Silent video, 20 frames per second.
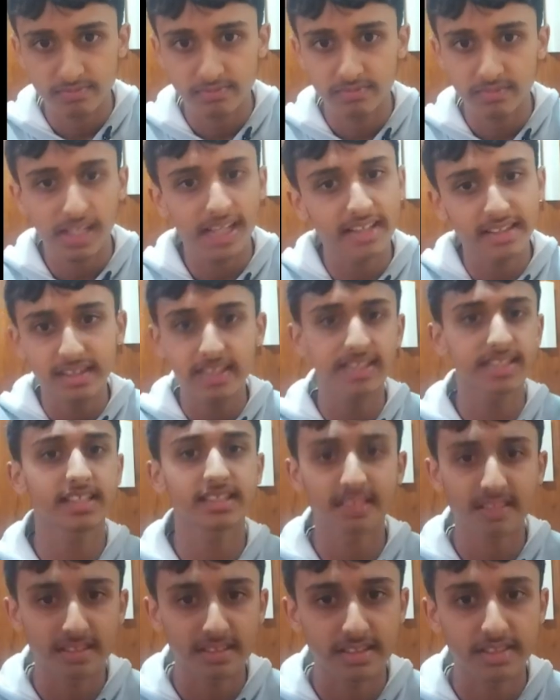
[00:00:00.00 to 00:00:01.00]
They can
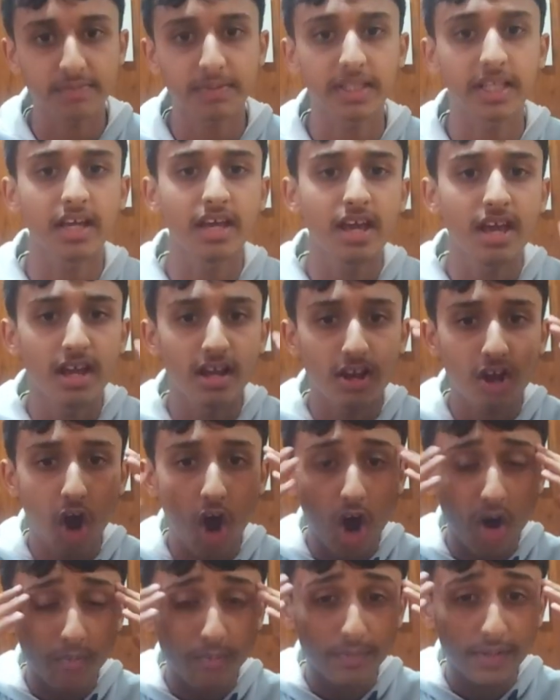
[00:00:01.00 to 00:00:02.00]
listen to this, but
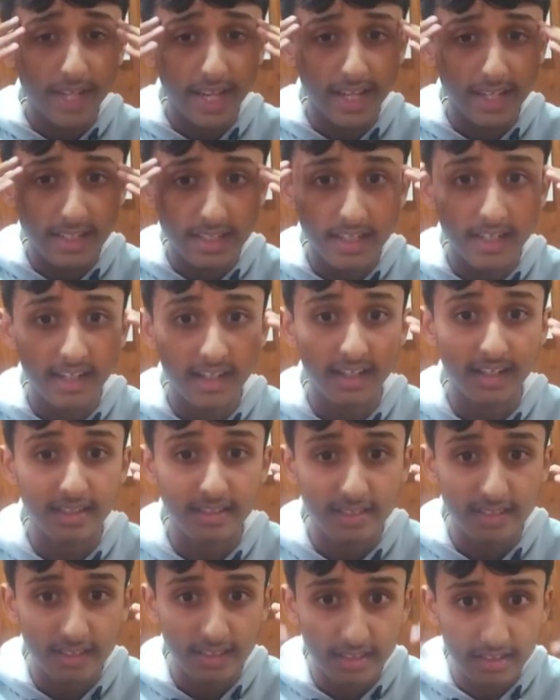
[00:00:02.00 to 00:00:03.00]
comprehending
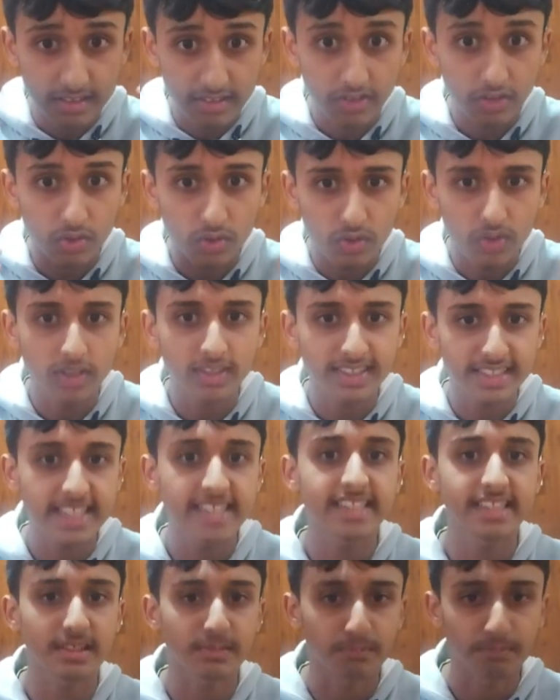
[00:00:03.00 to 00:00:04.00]
it in your
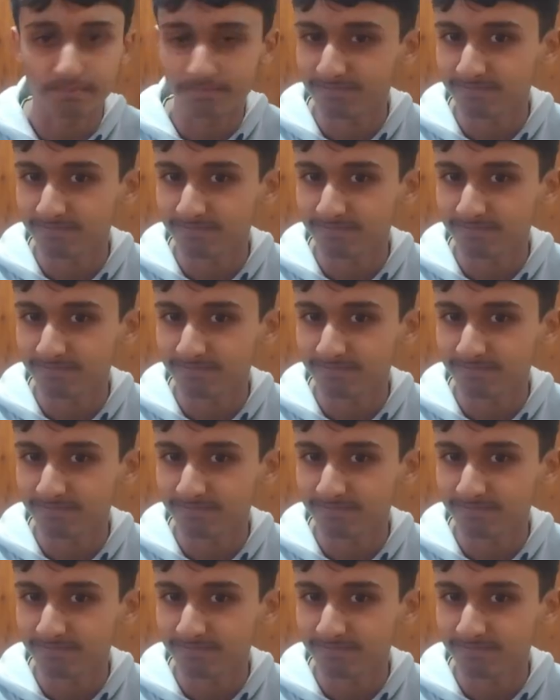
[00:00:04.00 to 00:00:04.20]
system,